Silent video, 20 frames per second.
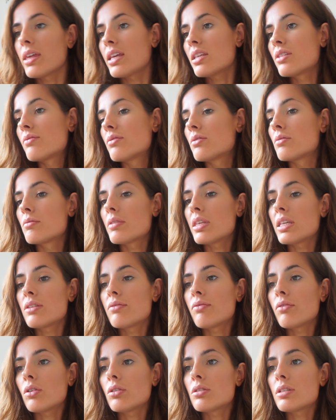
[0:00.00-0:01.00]
this
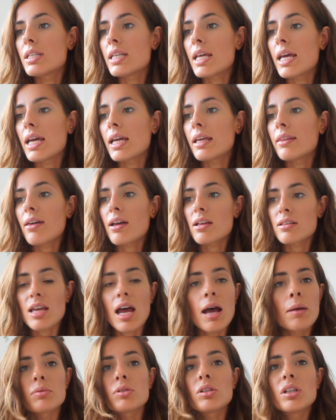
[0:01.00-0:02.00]
food today, that's
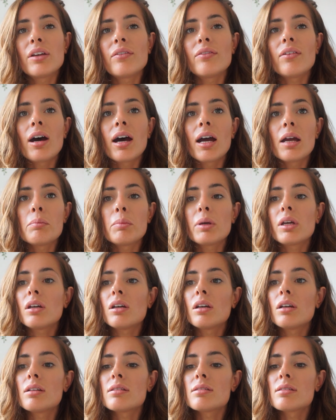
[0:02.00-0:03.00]
absolutely fine,
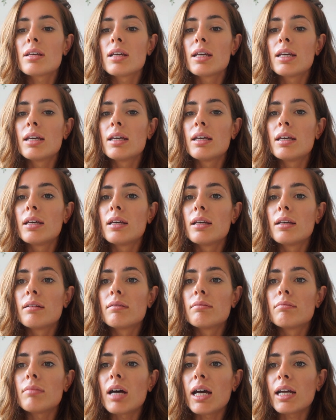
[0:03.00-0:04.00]
because
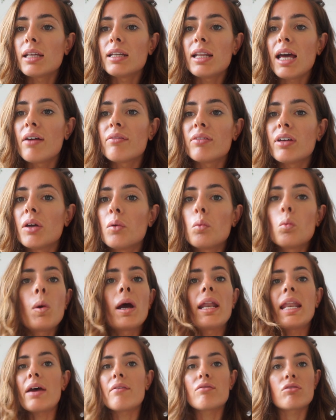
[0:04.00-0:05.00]
I can have it
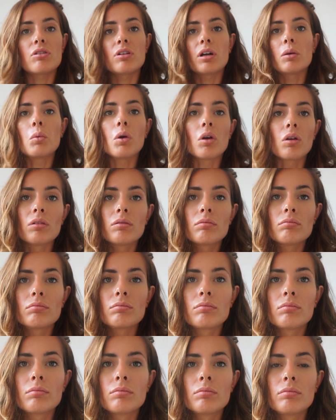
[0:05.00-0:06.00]
whenever I want.
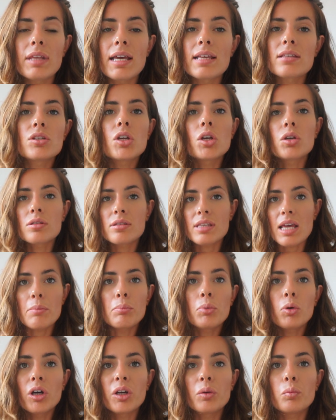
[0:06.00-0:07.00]
There's no set
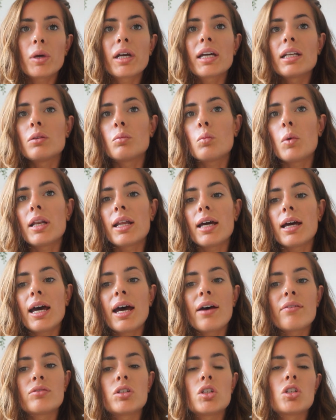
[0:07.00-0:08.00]
point when I
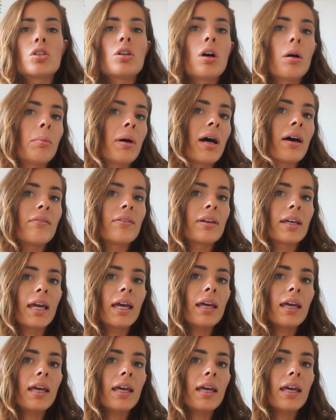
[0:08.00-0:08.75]
have to stop having